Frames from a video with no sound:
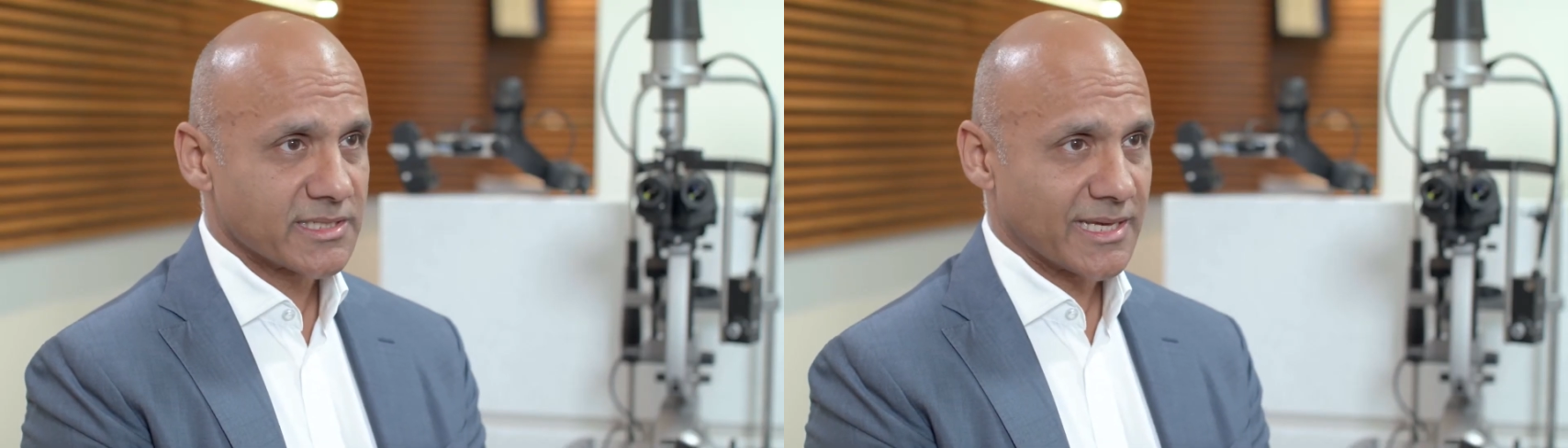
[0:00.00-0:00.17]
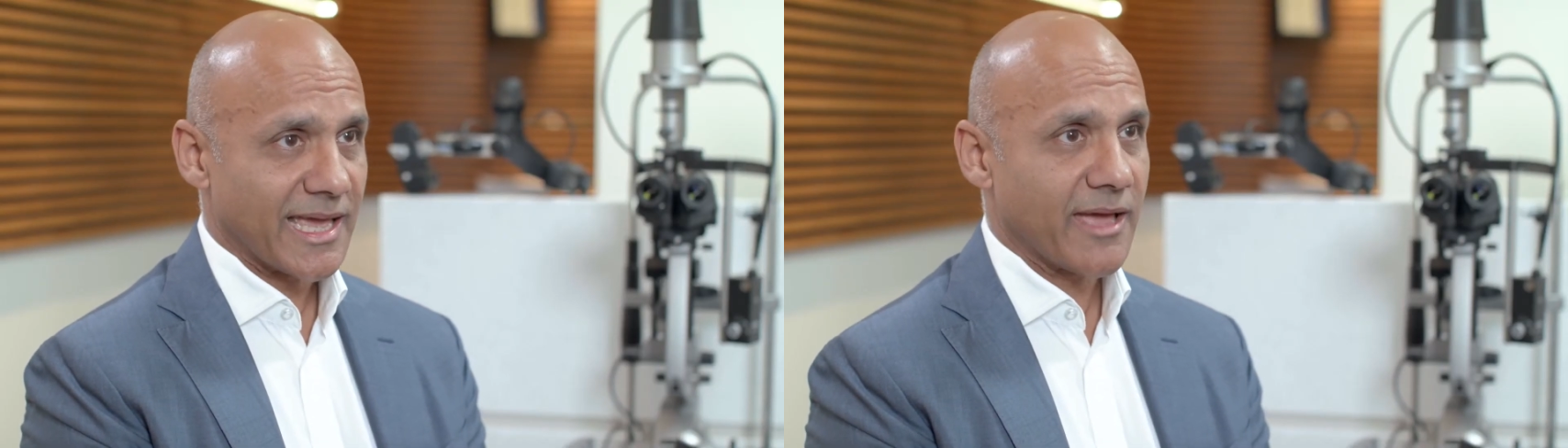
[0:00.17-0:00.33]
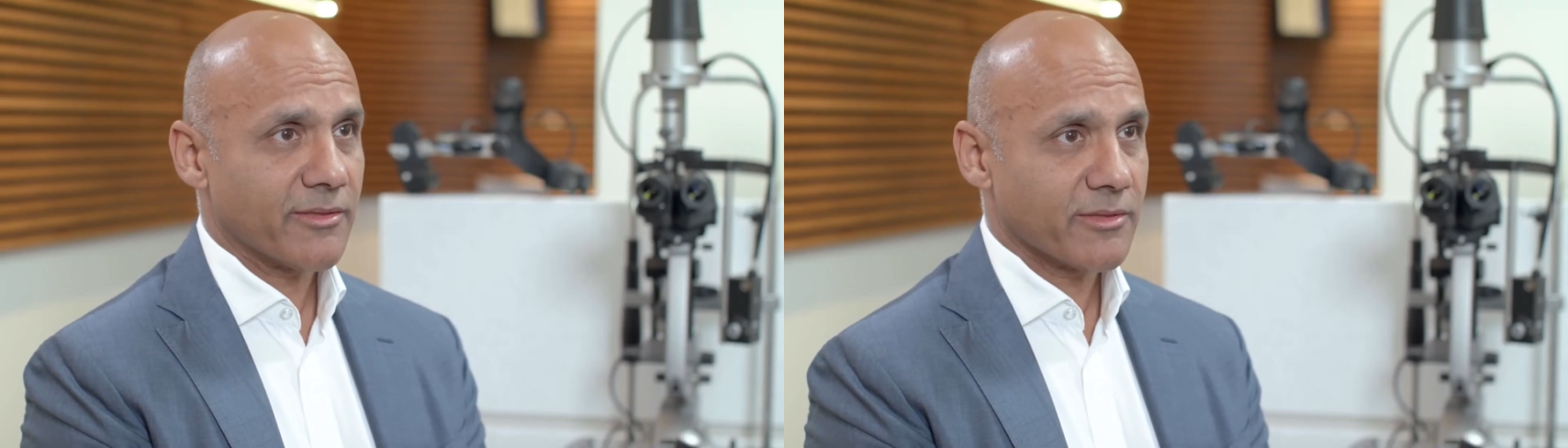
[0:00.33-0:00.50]
to
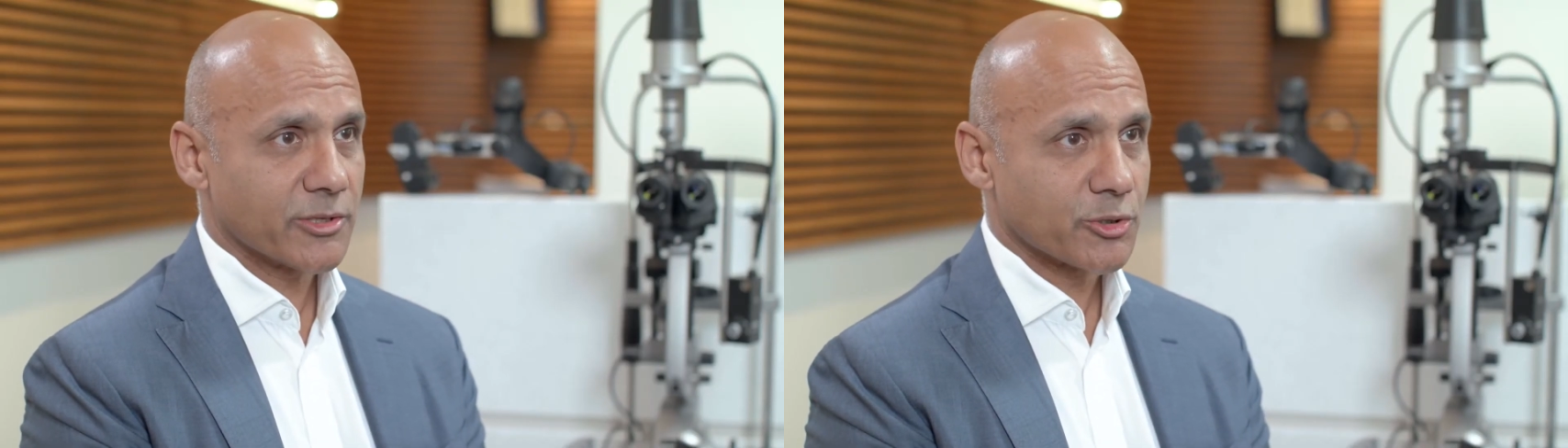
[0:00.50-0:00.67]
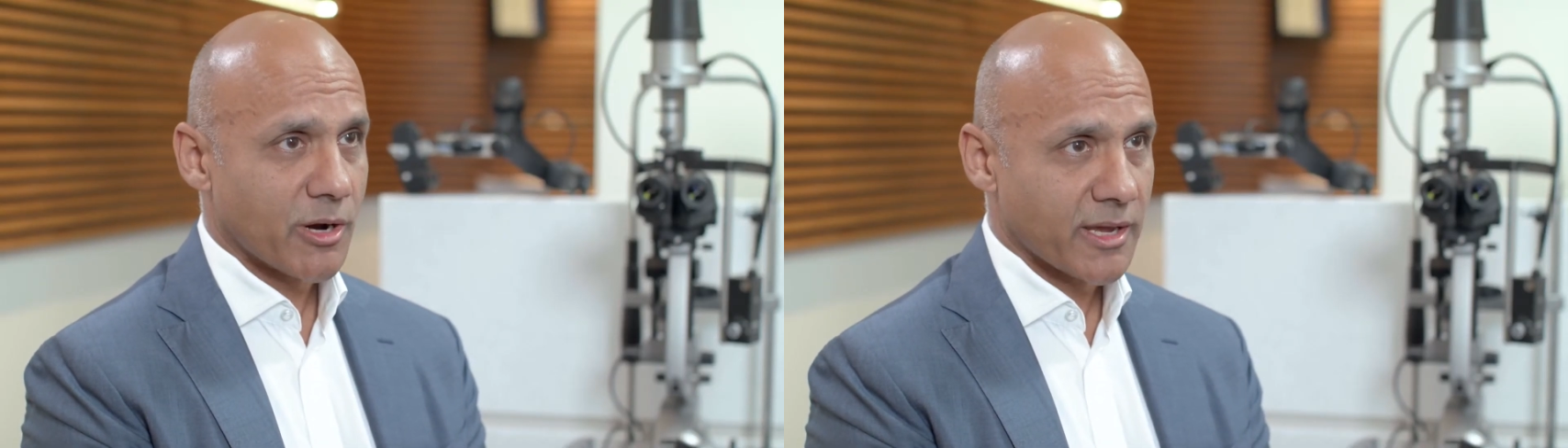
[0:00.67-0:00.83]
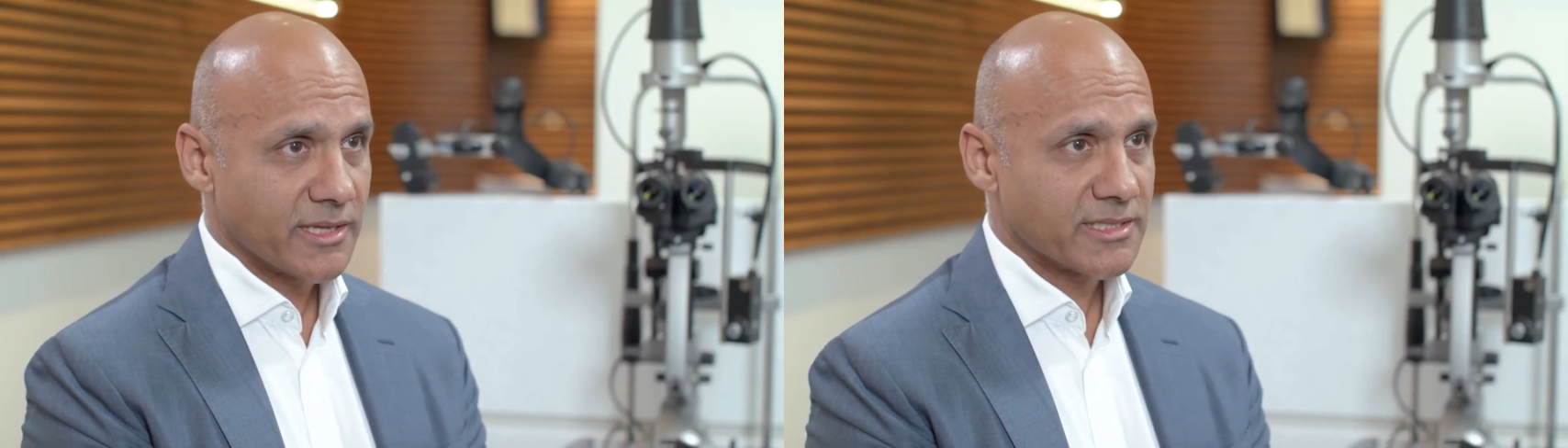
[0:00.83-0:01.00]
get the
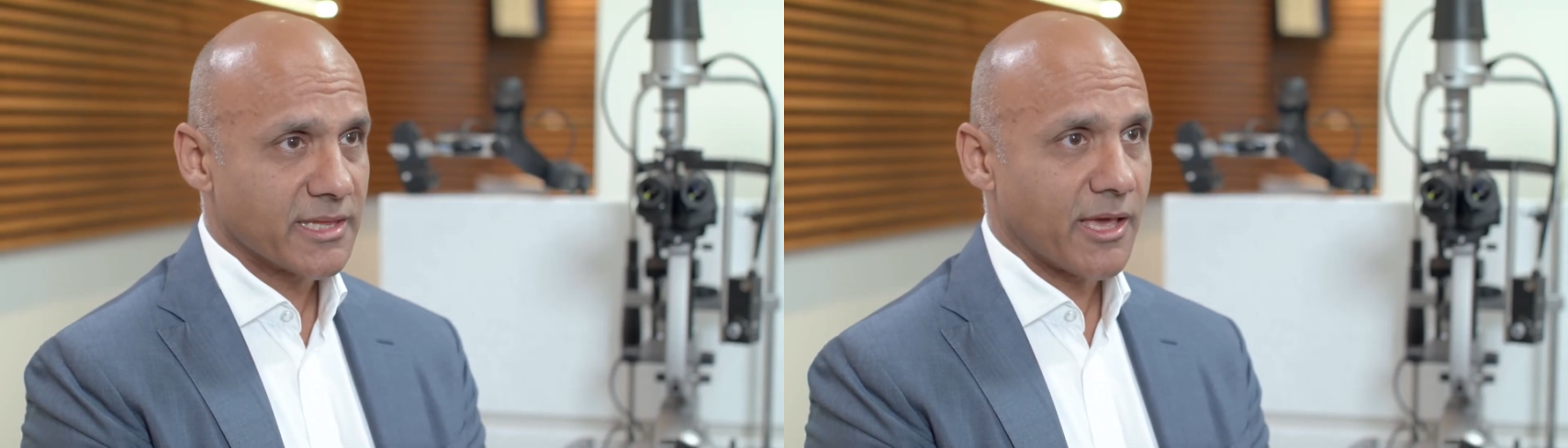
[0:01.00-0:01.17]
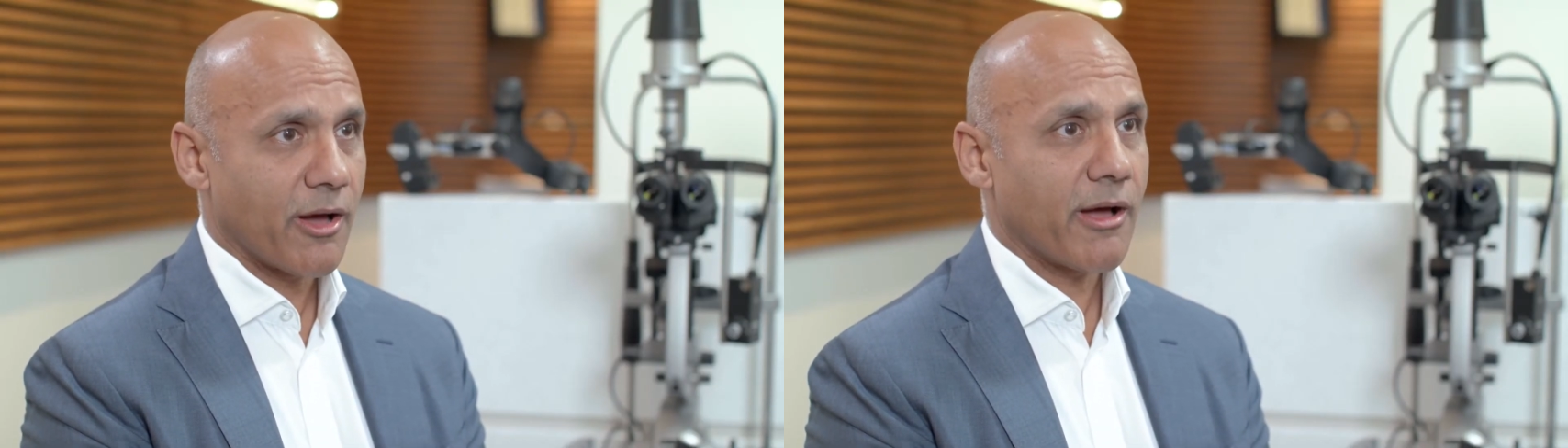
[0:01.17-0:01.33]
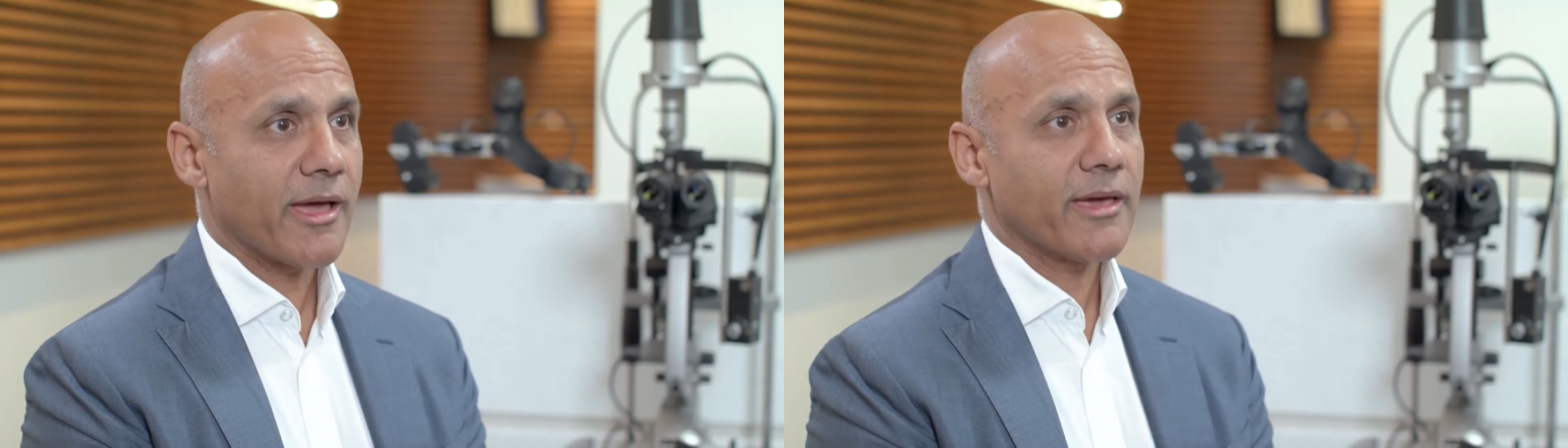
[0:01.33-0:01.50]
drug into the
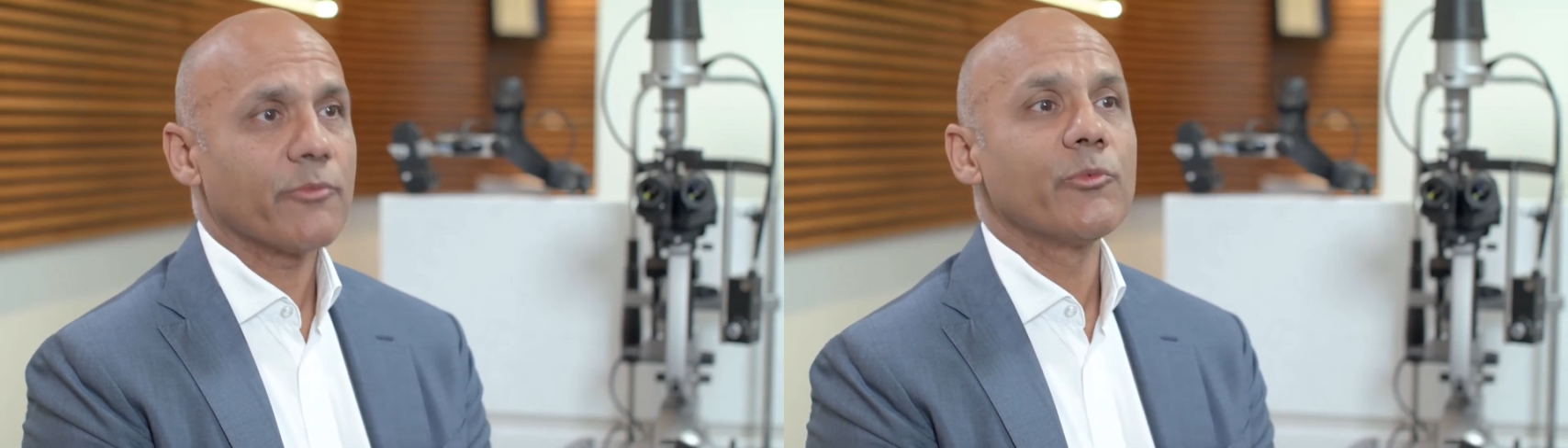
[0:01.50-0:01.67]
eye